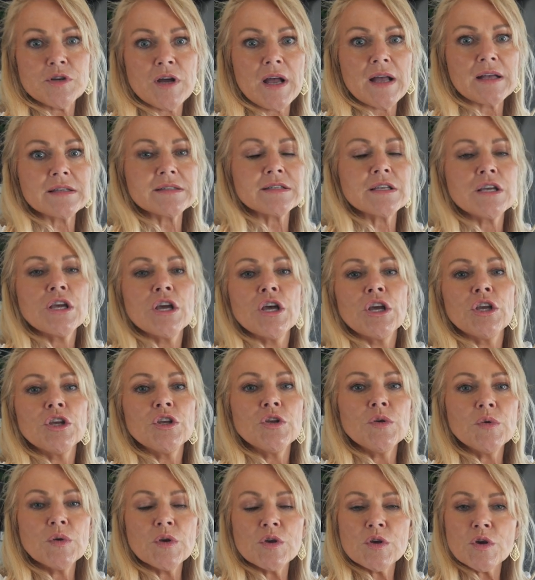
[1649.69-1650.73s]
tracks,
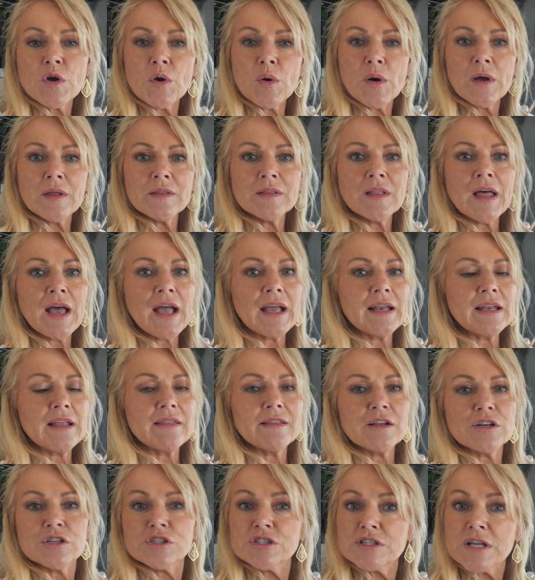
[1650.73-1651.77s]
you can go online
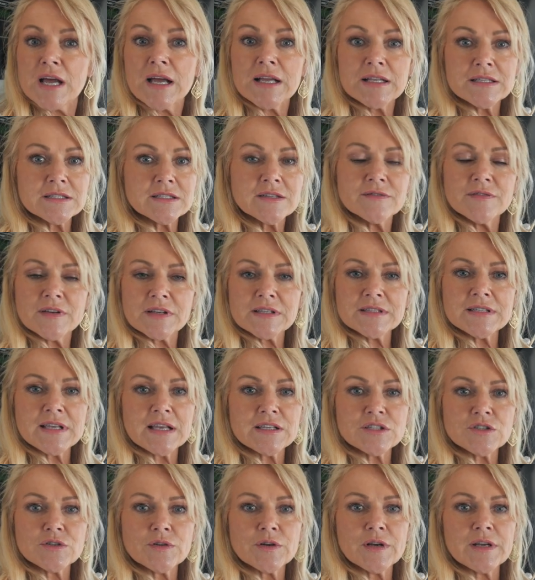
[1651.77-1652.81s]
and there's tons of
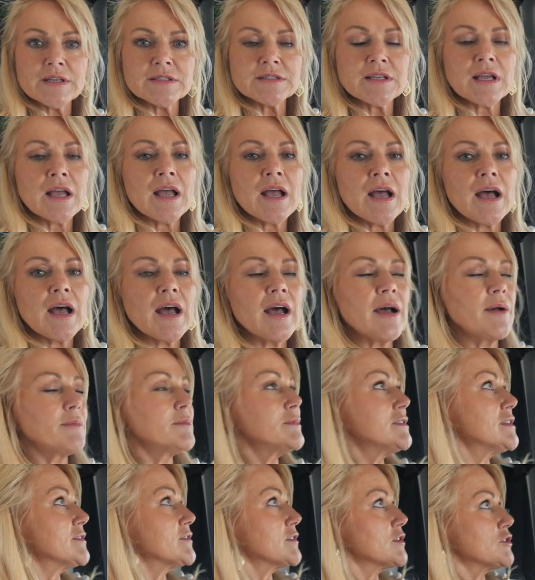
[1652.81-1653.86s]
accessories,
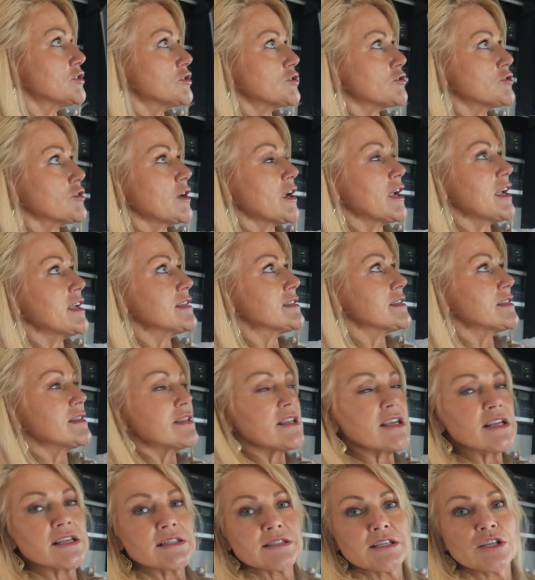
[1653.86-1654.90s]
different trays and
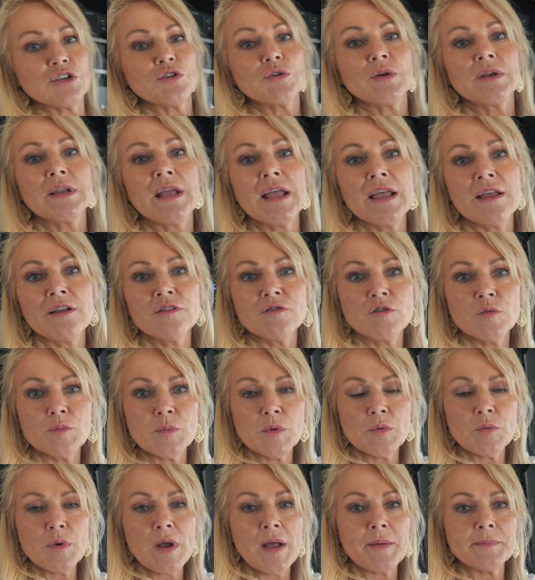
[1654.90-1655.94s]
things that you can hang from
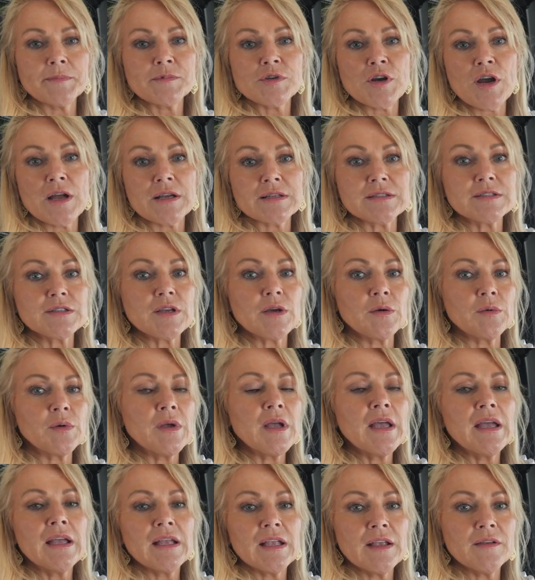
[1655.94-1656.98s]
the RAM track. So
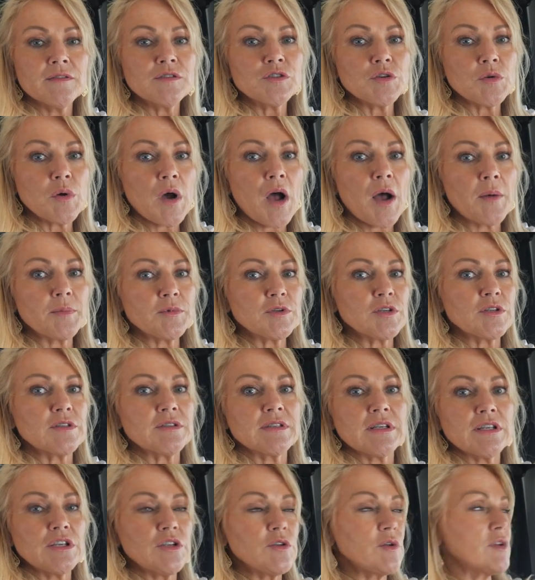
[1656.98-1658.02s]
it gives you
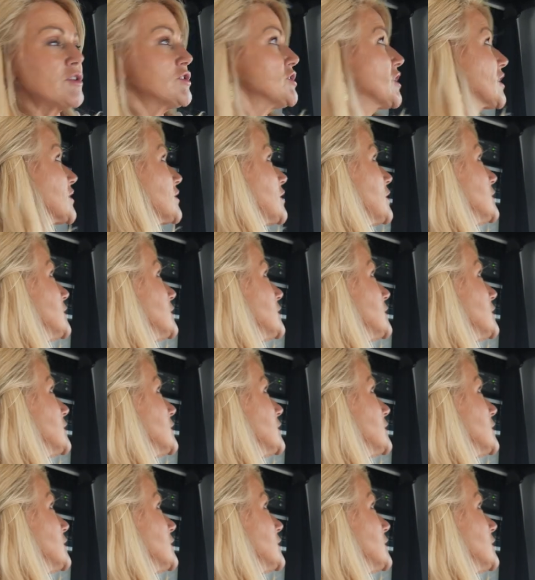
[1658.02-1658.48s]
options and you can check